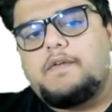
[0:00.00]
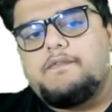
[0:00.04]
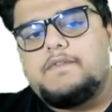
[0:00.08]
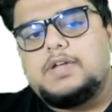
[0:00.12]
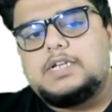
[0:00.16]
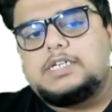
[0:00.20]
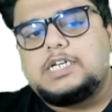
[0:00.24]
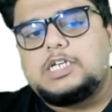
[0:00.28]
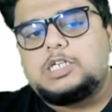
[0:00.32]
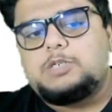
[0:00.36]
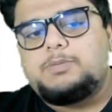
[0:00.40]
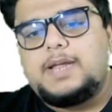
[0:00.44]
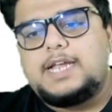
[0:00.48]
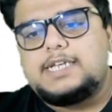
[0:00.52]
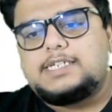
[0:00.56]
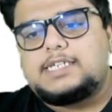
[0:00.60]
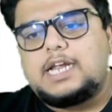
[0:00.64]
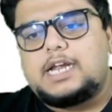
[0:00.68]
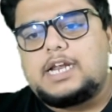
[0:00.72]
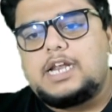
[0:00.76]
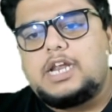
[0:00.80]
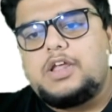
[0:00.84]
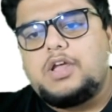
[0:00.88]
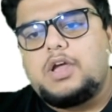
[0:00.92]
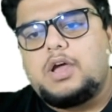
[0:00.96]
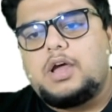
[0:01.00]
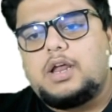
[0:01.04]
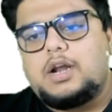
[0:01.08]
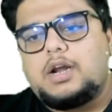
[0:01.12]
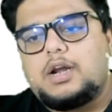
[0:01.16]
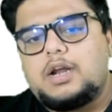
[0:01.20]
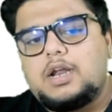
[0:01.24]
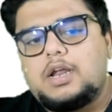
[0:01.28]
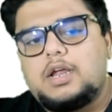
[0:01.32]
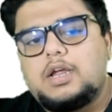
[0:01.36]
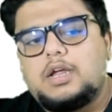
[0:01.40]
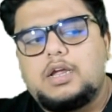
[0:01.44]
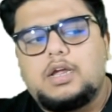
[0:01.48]
which is basically
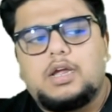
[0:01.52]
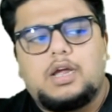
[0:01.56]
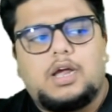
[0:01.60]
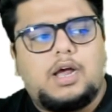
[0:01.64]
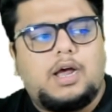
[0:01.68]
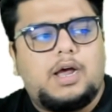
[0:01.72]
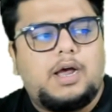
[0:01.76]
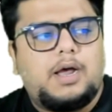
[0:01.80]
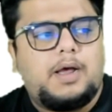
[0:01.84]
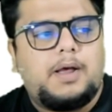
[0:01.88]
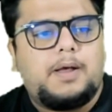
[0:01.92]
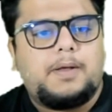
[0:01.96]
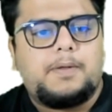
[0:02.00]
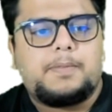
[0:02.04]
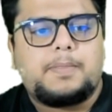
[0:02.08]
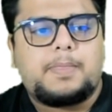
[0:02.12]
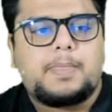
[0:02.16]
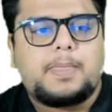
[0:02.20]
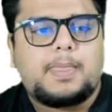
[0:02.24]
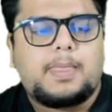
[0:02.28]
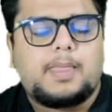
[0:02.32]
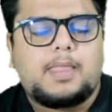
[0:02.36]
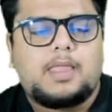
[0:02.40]
your, I'm